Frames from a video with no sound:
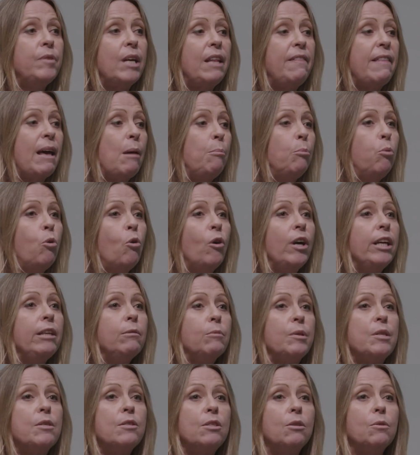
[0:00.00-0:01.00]
At that
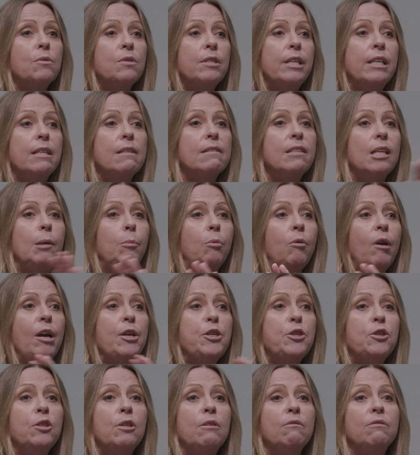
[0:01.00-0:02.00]
point, we're still seeing
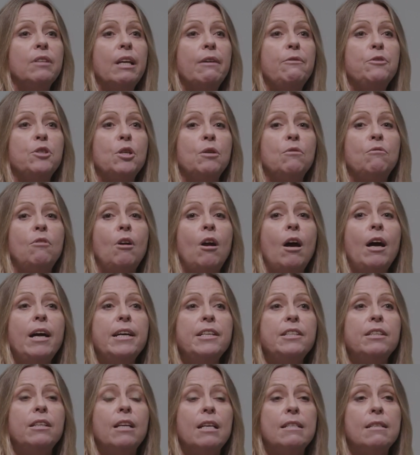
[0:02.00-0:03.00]
separation of left and right.